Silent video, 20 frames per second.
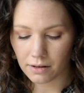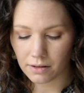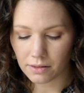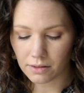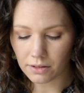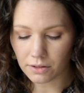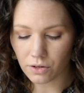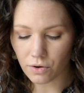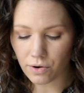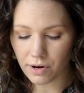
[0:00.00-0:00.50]

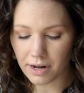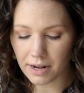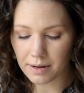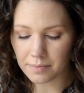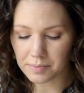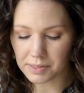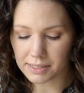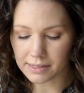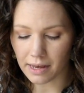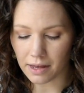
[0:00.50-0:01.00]
The Lord
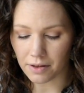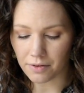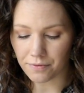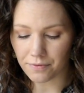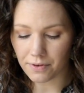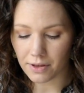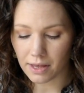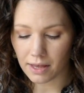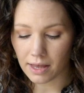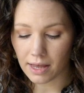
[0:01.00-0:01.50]
himself
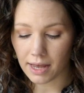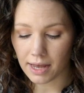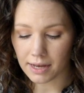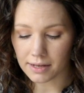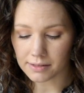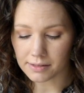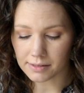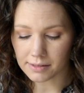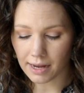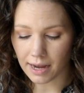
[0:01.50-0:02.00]

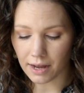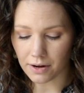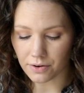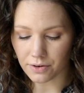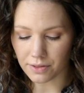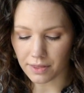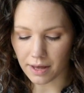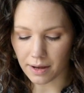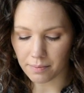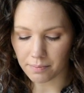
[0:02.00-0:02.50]
has
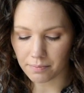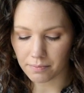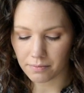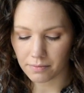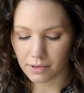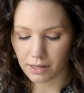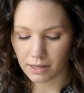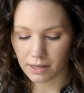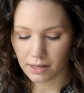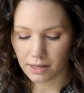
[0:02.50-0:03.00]
scattered them.
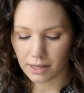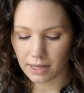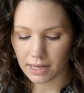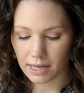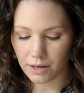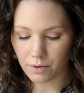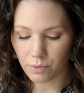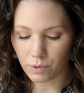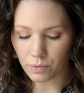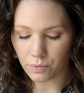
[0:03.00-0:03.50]

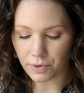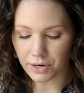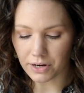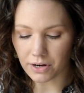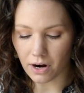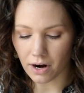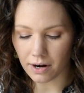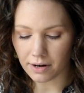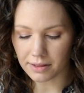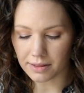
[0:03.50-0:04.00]
He will
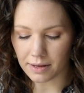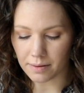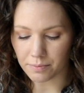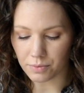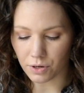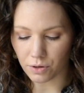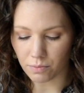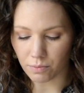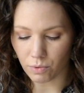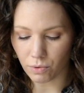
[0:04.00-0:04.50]
regard them
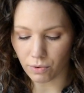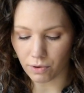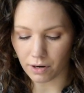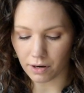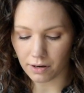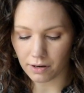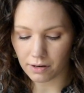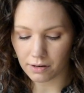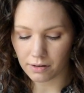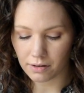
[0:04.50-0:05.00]
no
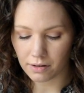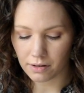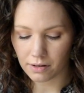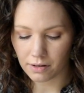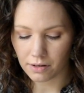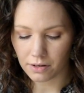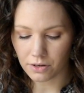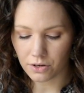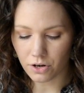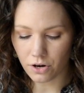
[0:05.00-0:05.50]
more.
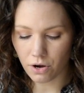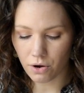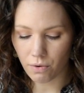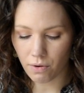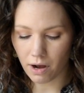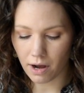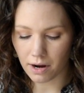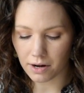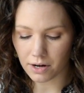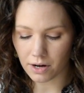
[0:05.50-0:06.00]
No
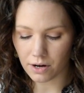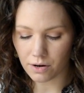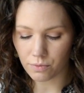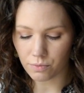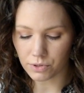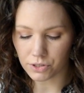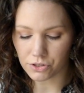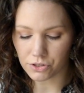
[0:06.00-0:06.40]
honor was